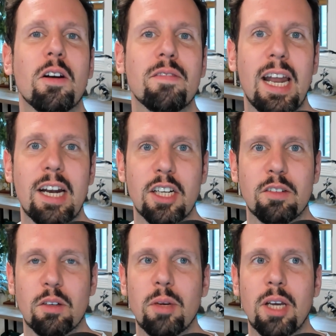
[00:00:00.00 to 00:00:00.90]
advantages
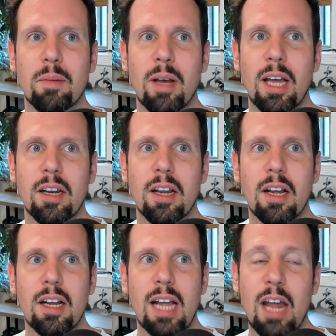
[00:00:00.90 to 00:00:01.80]
for being men.
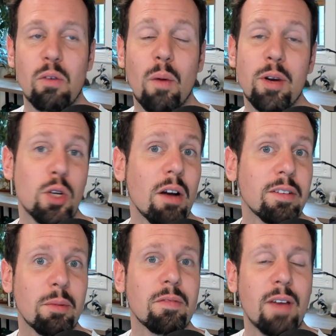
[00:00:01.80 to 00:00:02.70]
And while we do have
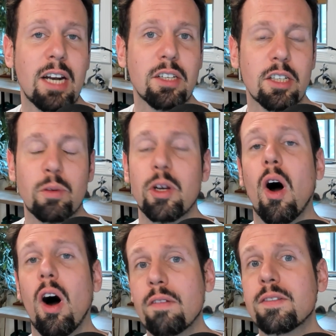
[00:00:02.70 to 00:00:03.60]
some advantages, we
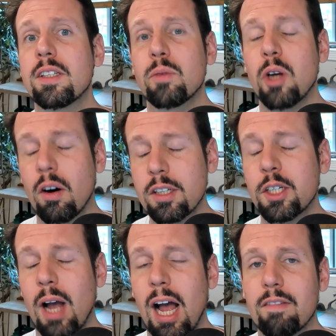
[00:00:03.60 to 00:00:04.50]

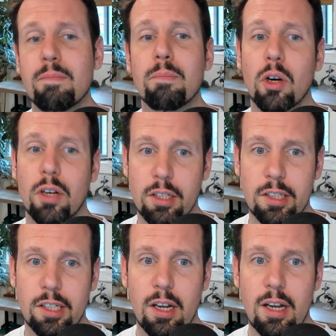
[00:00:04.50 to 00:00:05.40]
also have
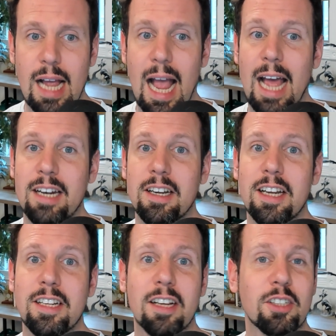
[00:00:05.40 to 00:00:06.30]
burdens. And
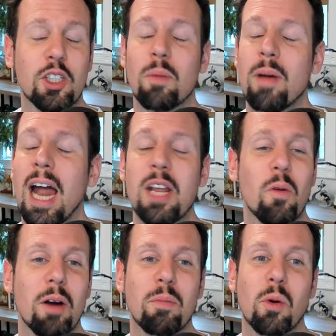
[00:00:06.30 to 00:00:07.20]
it doesn't show up
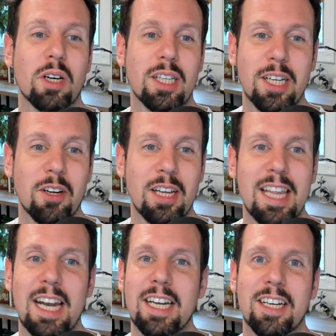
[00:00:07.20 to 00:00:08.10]
anywhere more clearly
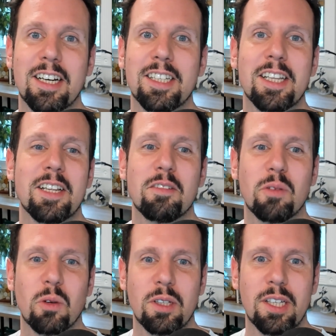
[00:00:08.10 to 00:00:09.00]
than it does in the
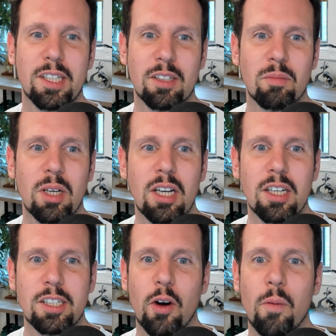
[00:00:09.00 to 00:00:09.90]
divorce system.
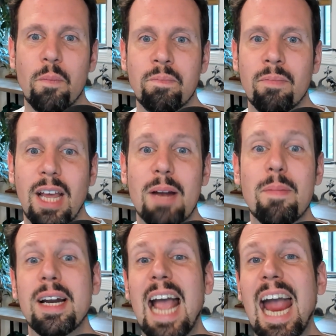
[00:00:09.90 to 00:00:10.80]
So in
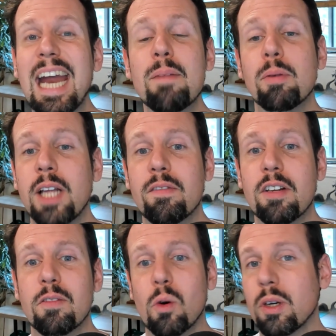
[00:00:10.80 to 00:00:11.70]
about 80% of
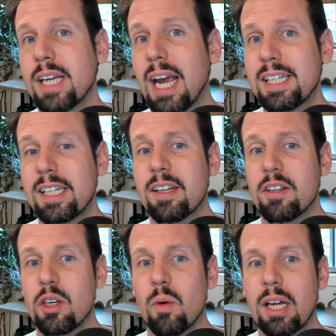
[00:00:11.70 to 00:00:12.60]
divorce cases in
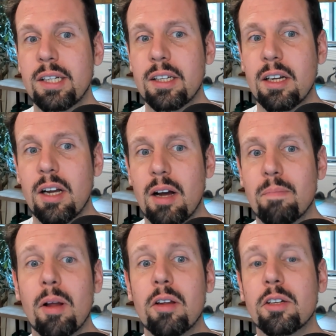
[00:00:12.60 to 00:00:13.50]
the US,
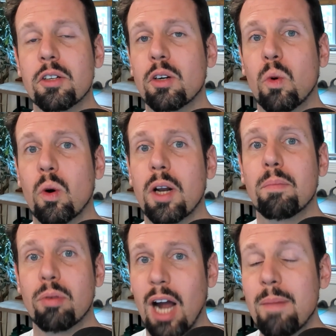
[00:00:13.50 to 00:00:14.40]
mothers are
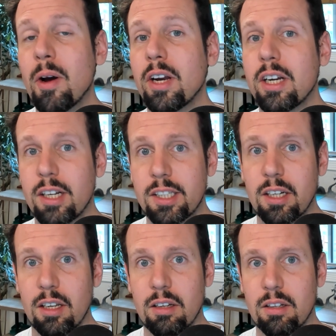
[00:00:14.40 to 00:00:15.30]
awarded primary custody.